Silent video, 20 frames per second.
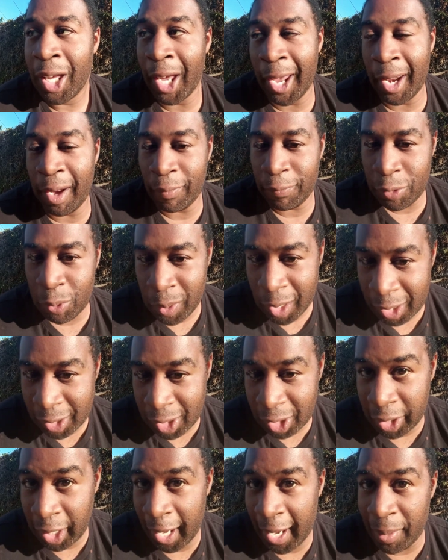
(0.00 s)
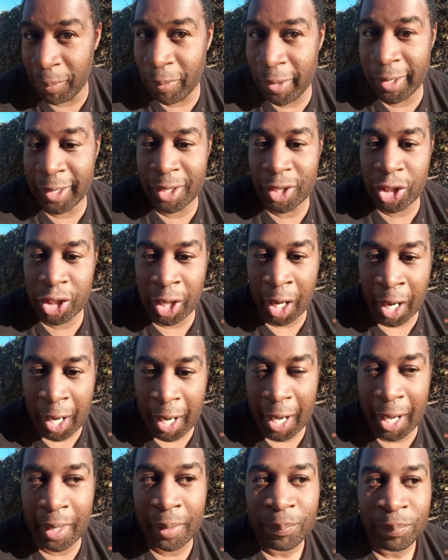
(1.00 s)
And if you hit the game-winning
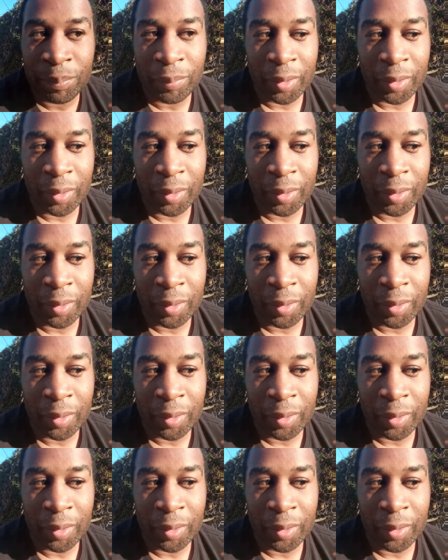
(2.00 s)
shot,